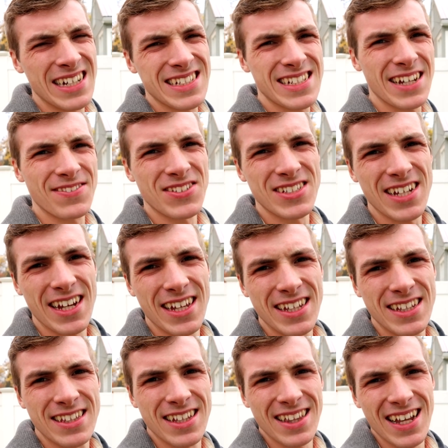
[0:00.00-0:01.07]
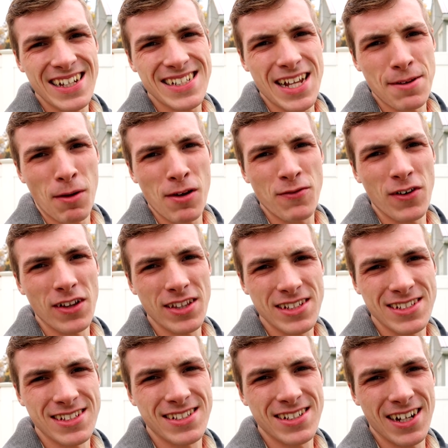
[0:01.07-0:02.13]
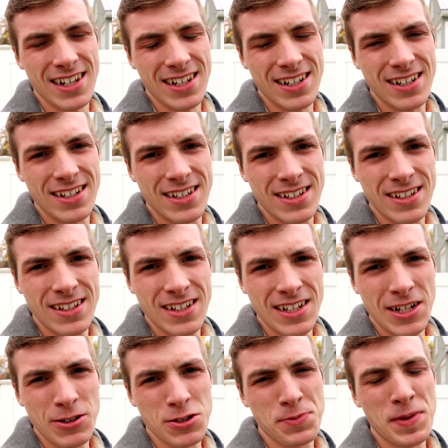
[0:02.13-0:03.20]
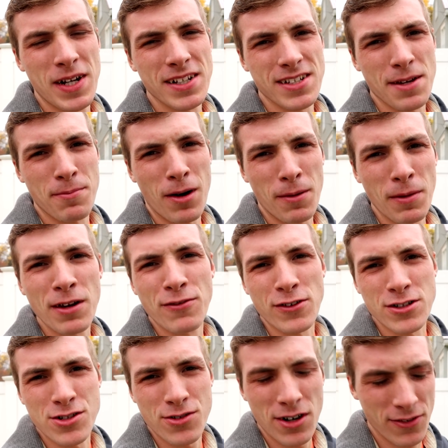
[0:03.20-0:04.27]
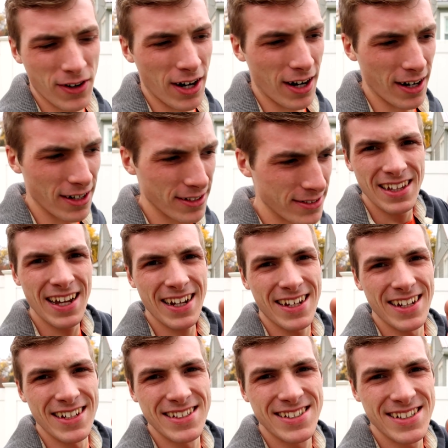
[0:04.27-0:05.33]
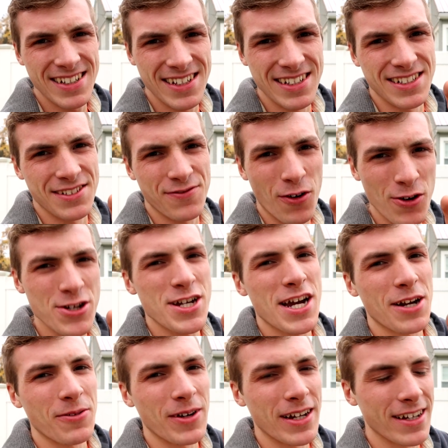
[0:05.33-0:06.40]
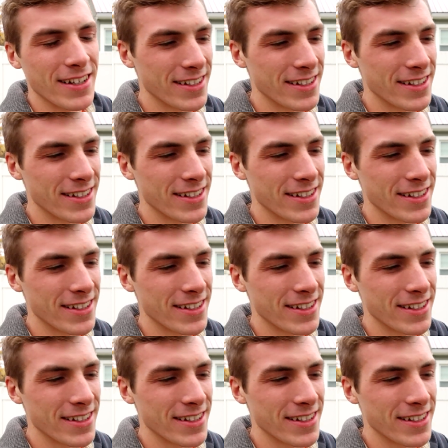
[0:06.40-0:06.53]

I just have to say, the last time I felt this excited, it was because I bought my first drift car. That, kids, is foreshadowing.